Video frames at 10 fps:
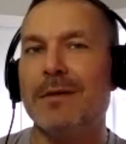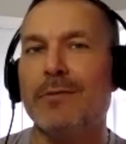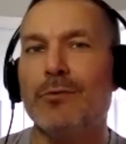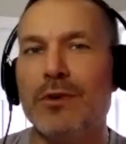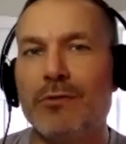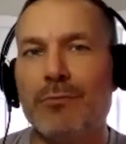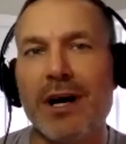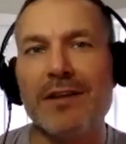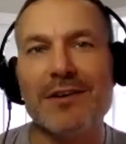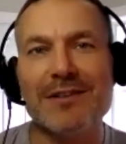Remember when we
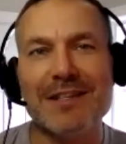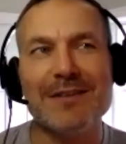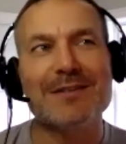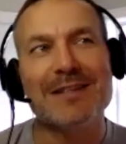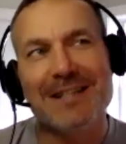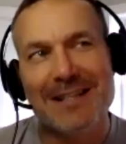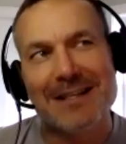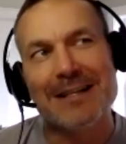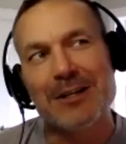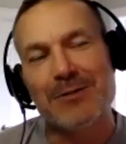rebranded ourselves
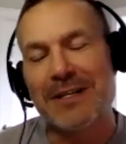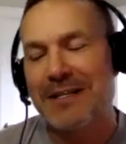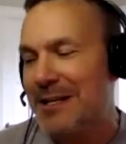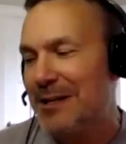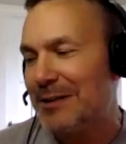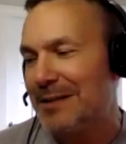under Intel,